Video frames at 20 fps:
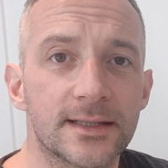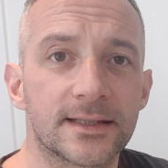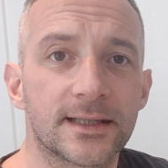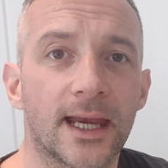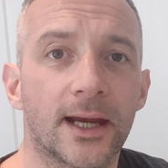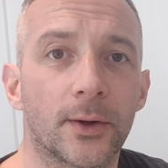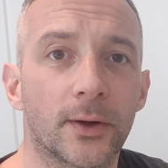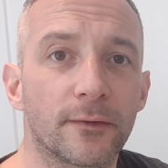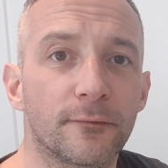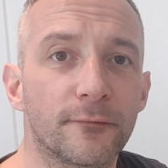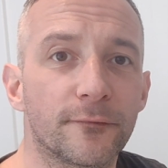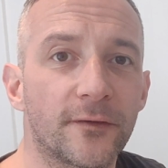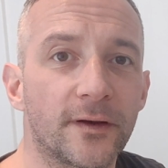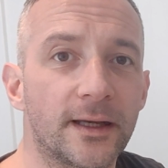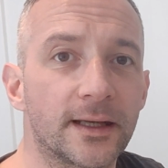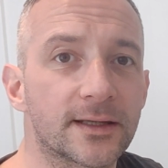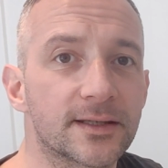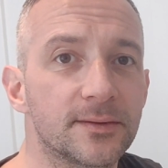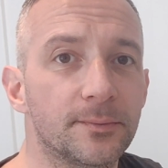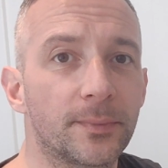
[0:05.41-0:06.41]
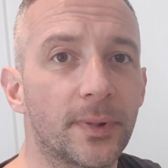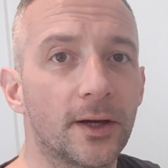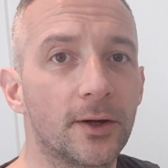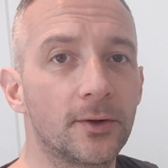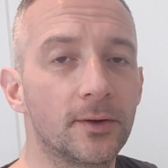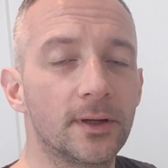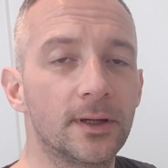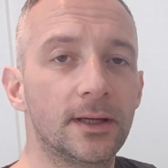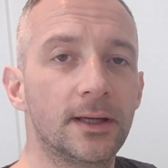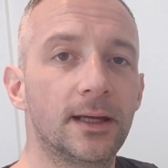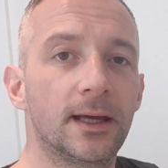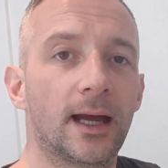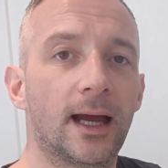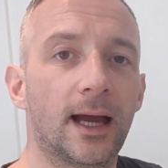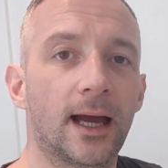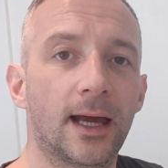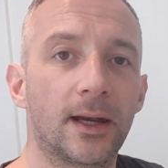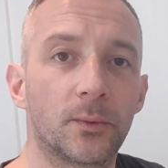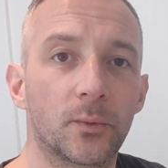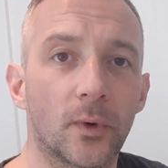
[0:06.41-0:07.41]
it's Kerry from Phoenix and Bow,
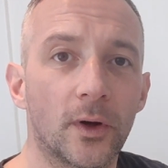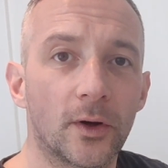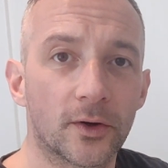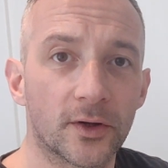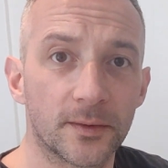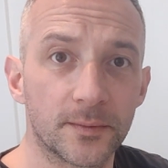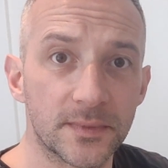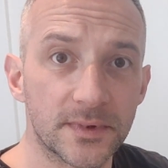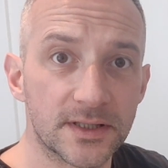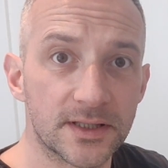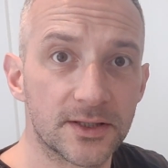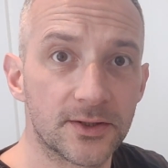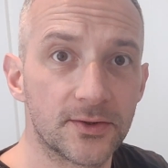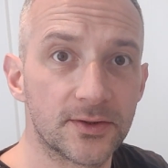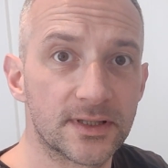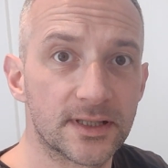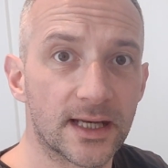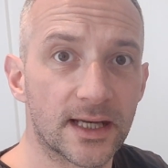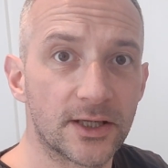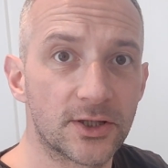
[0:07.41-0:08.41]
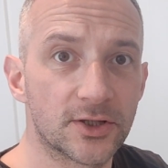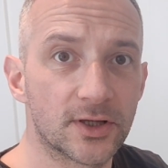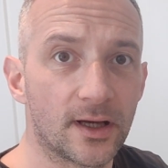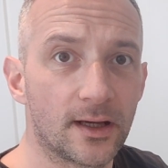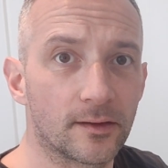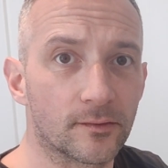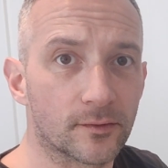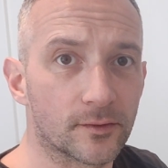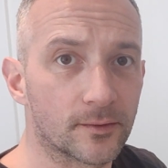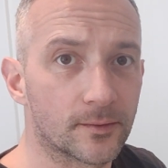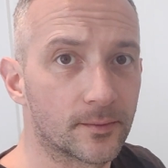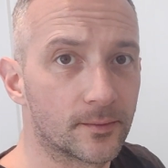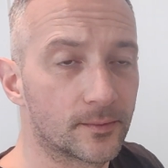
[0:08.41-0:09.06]
and welcome to today's shave.